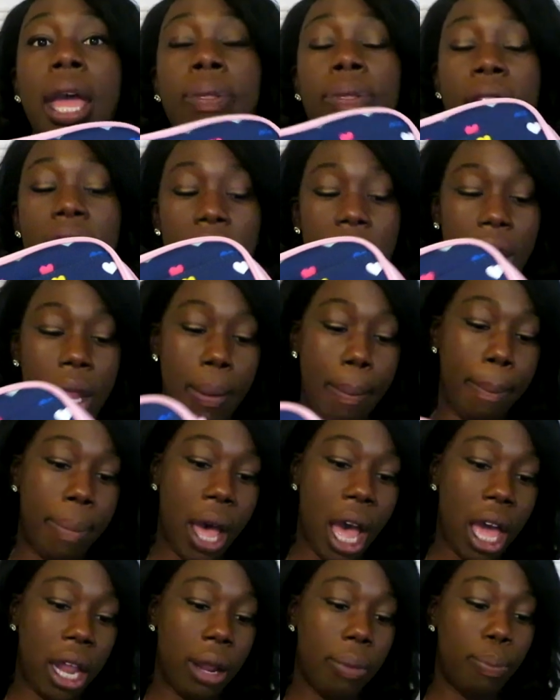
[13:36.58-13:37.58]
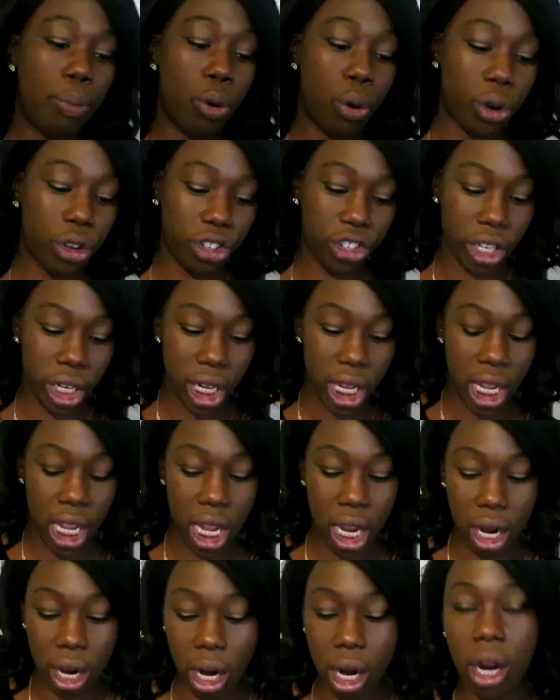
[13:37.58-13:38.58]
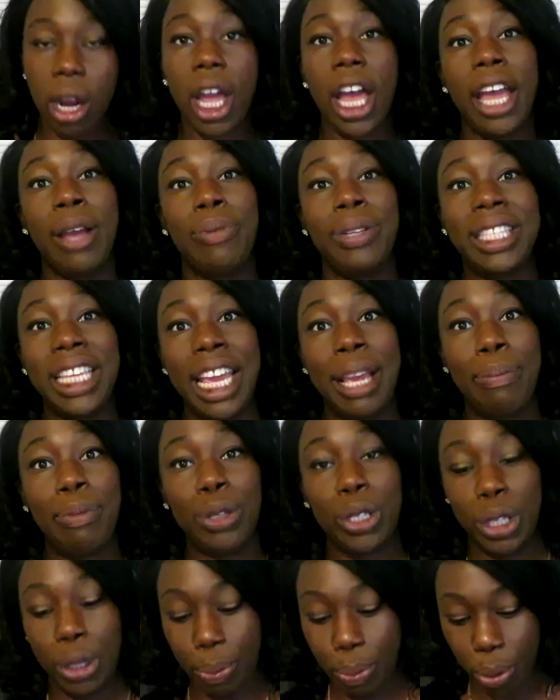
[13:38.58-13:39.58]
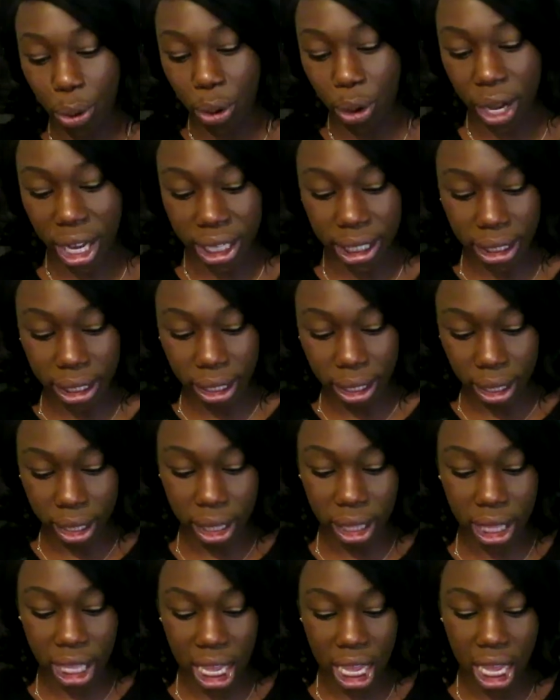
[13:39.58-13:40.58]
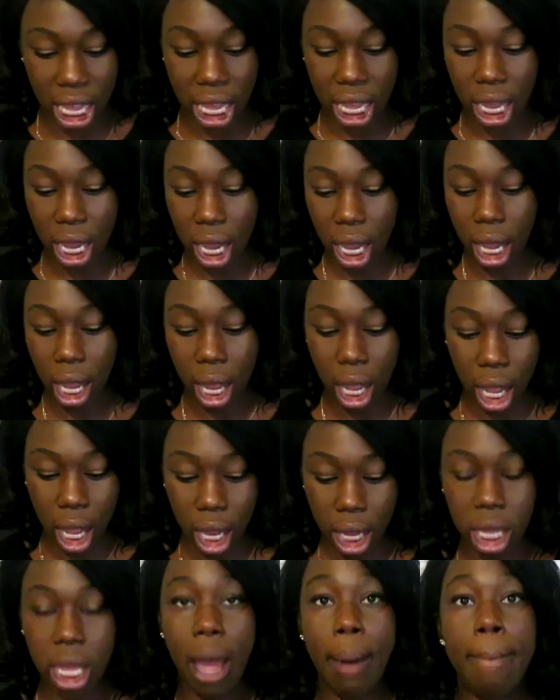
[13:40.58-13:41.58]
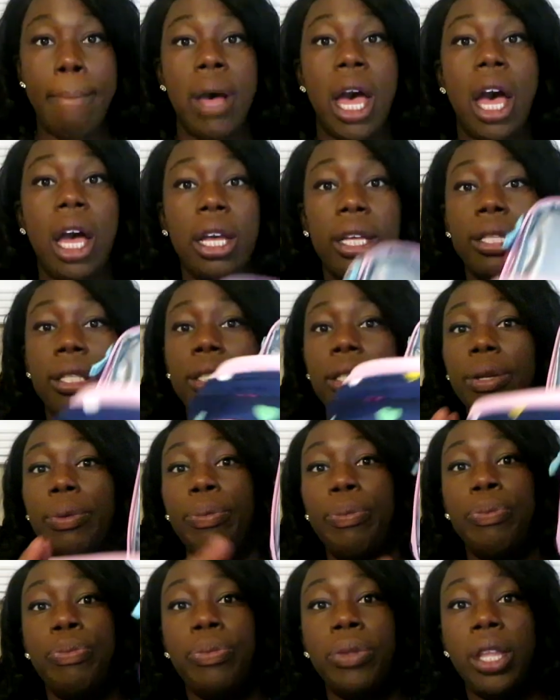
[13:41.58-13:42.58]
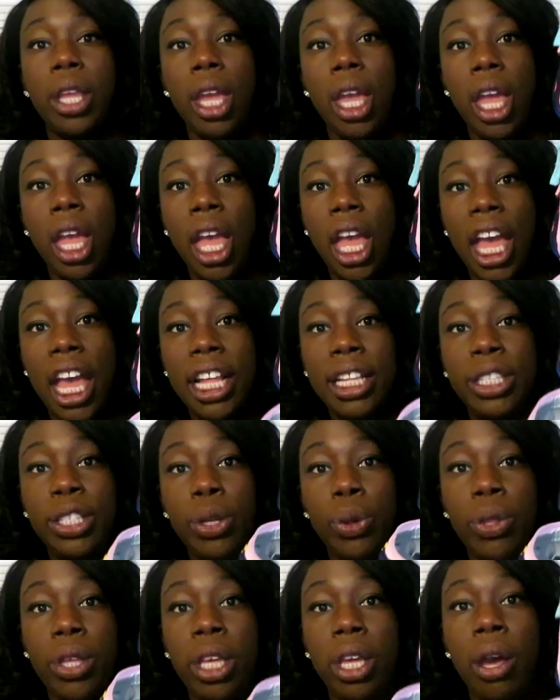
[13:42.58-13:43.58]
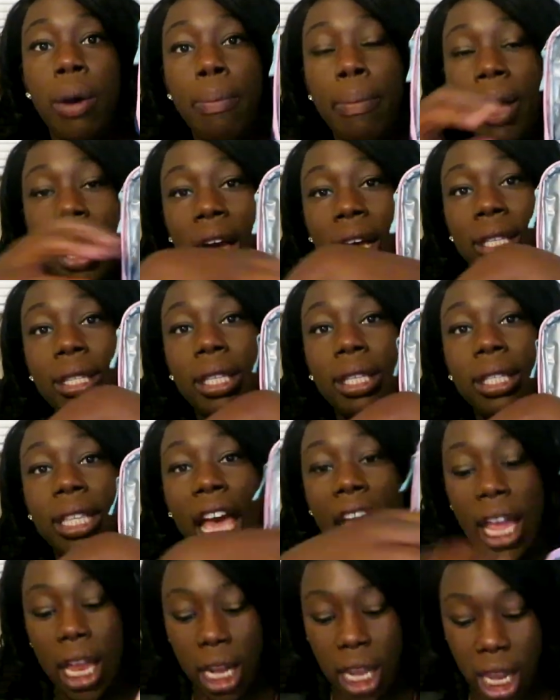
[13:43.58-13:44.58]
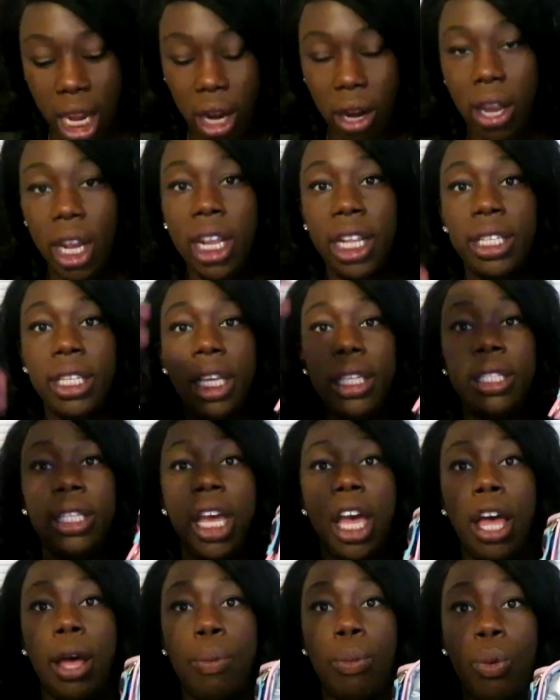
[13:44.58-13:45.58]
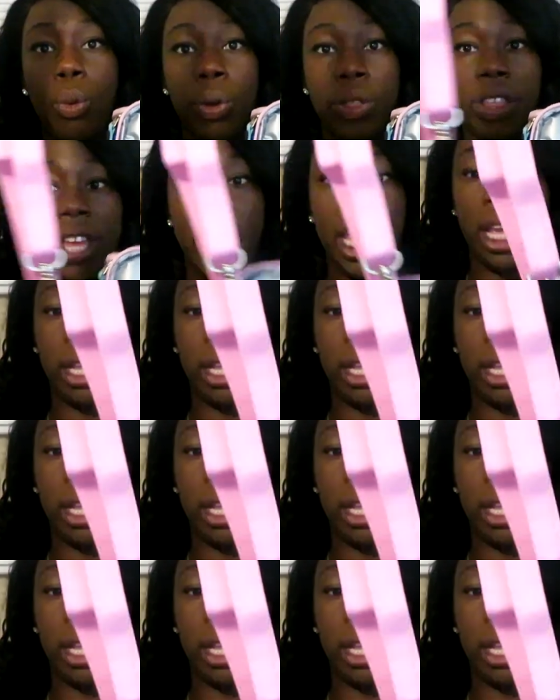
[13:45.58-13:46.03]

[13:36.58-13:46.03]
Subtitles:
And then in the bottom portion here, I was able to put the Yum Box. And so the Yum Box sat in here and it does come with